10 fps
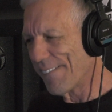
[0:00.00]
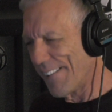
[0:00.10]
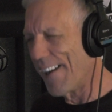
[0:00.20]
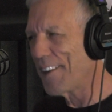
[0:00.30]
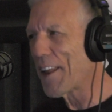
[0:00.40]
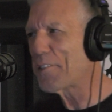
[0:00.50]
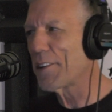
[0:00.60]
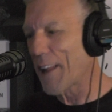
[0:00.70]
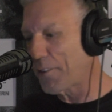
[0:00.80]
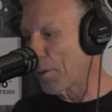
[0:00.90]
Yeah, that's
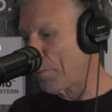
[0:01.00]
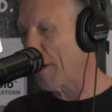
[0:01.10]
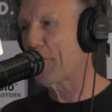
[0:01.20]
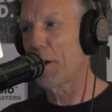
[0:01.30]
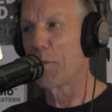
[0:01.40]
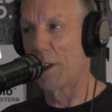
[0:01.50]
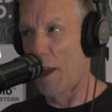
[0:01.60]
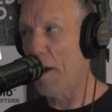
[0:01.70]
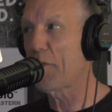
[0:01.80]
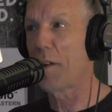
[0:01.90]
a big thing with a
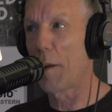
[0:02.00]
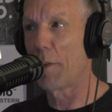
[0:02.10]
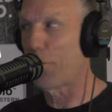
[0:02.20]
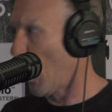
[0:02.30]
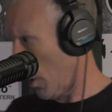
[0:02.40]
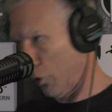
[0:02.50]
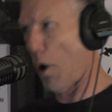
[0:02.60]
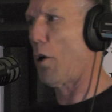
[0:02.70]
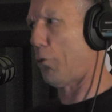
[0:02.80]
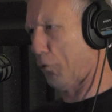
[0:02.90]
lot of families. I
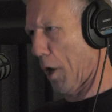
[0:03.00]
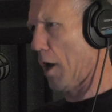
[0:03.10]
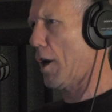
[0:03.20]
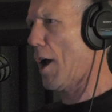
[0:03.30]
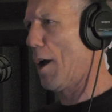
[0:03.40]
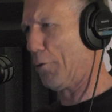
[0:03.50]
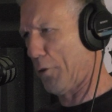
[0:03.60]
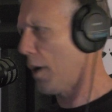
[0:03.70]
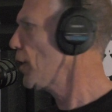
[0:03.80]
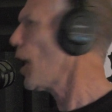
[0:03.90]
stay in the house.
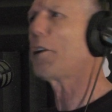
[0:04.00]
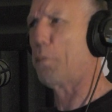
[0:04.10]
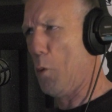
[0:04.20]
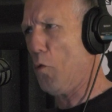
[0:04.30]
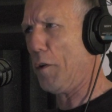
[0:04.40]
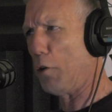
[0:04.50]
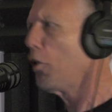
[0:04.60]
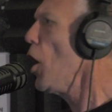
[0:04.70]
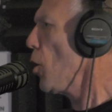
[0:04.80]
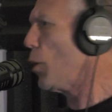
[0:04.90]
He likes movies.
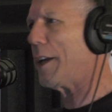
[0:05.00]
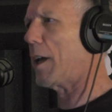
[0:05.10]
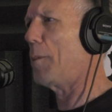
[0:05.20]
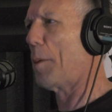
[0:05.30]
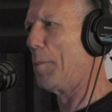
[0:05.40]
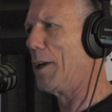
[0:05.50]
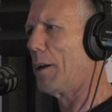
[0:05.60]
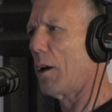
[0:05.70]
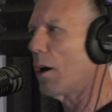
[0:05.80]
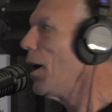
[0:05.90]
We keep him in
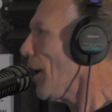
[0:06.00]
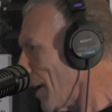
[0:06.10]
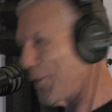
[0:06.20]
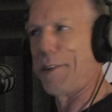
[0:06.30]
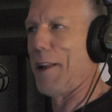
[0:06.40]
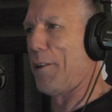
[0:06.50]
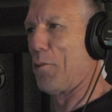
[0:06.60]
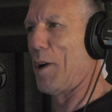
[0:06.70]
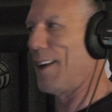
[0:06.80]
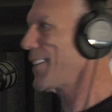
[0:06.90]
there. It's not
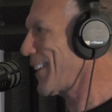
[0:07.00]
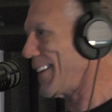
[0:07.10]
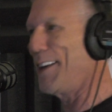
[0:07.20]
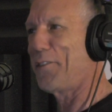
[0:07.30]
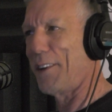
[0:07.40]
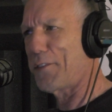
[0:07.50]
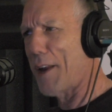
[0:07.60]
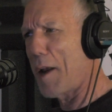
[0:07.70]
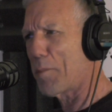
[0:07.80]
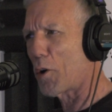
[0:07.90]
the easiest
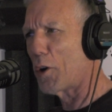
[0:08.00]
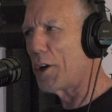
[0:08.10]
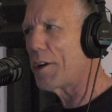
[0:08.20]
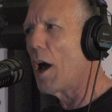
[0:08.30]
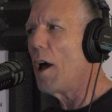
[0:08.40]
neighborhood.